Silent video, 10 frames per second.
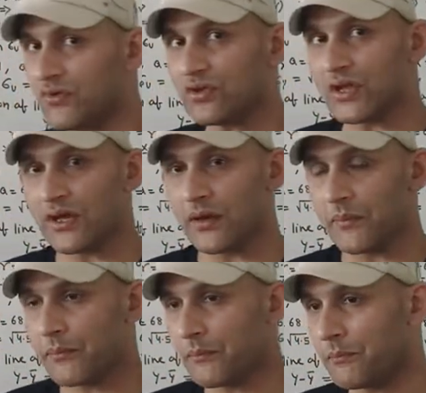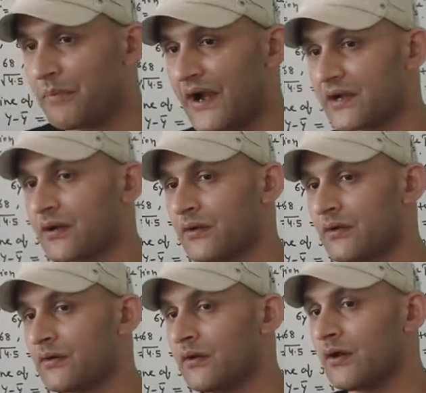you the
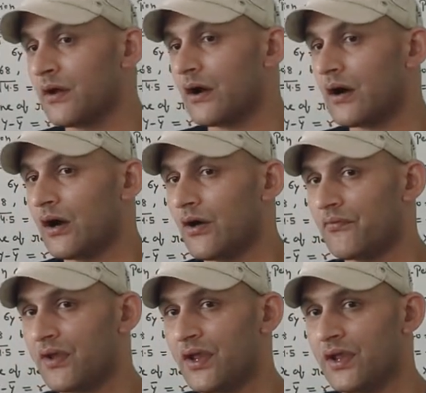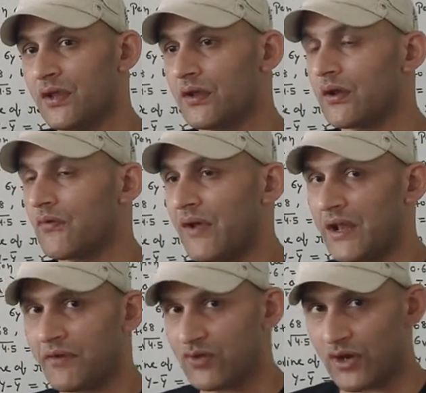better way
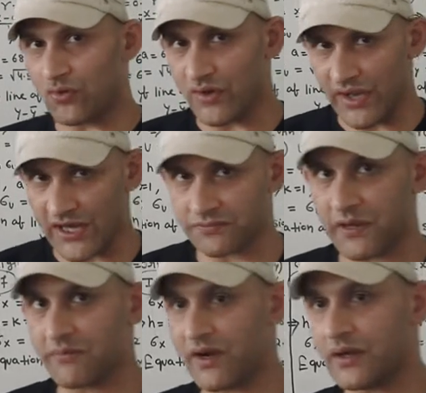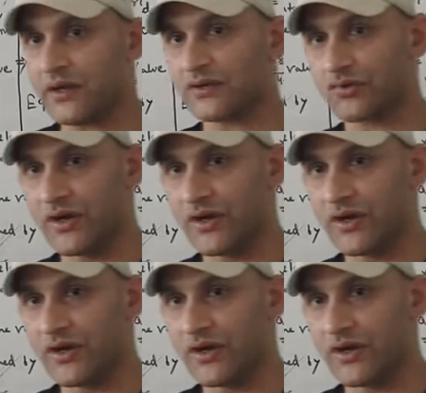whenever you are doing experiment.